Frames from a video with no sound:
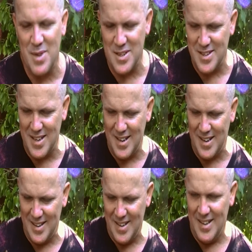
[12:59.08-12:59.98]
but
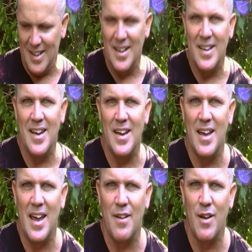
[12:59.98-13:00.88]
uh, yeah
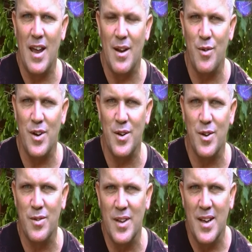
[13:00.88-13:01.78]
had a, had a really
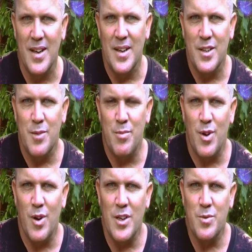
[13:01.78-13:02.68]
good
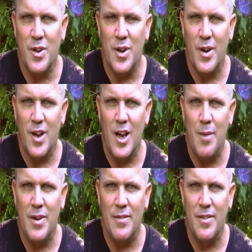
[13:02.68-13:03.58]
surprise when I got
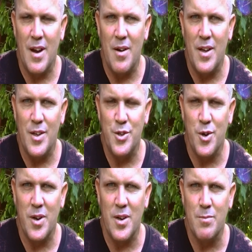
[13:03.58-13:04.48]
home and thoroughly
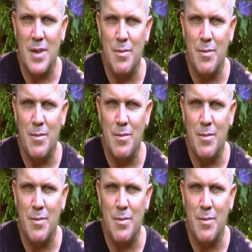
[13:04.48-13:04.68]
enjoyed it it's